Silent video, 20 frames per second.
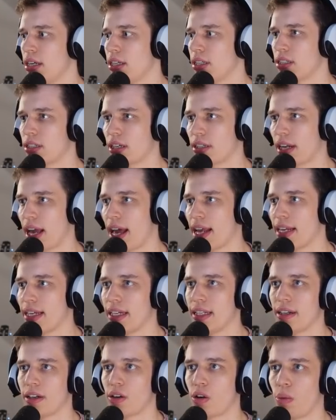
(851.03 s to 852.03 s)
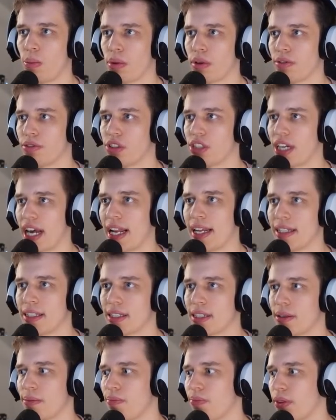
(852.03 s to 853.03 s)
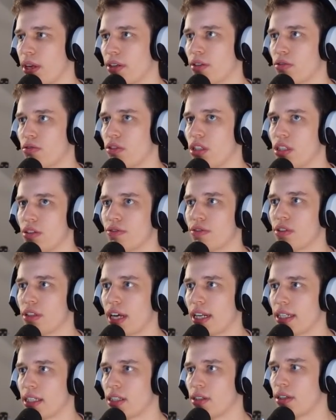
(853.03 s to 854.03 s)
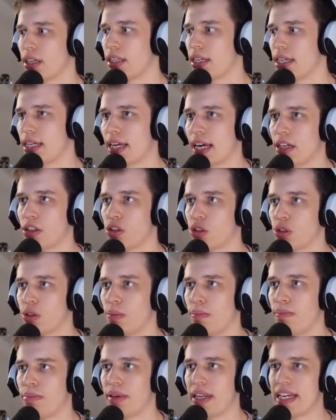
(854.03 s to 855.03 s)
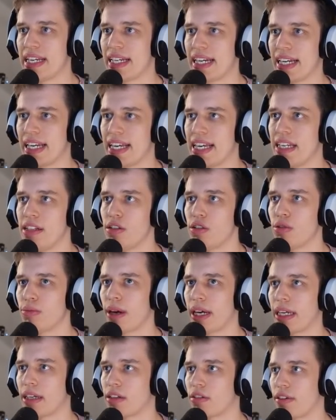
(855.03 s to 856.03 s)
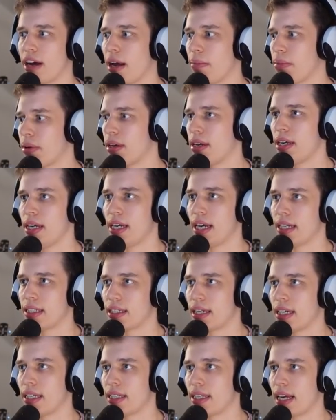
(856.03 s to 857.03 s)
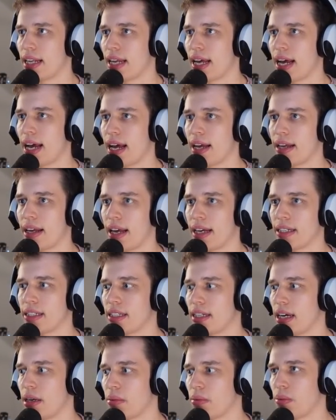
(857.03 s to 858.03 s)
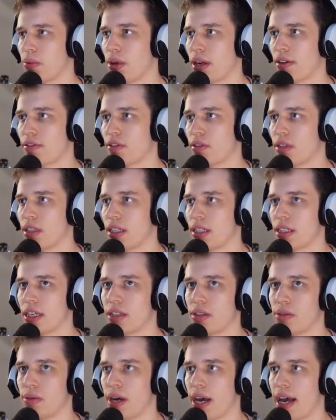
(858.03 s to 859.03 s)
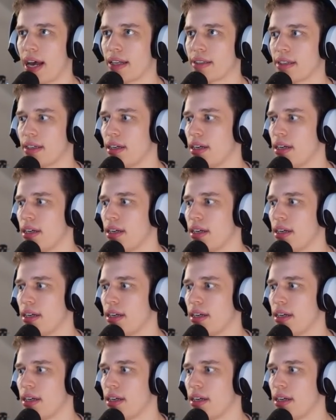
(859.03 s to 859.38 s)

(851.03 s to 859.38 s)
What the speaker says: start adding in a couple of zealots. Now, the reason for that is so that he can just blink into my crab and say, "Tada! I sniped whatever it is that you had."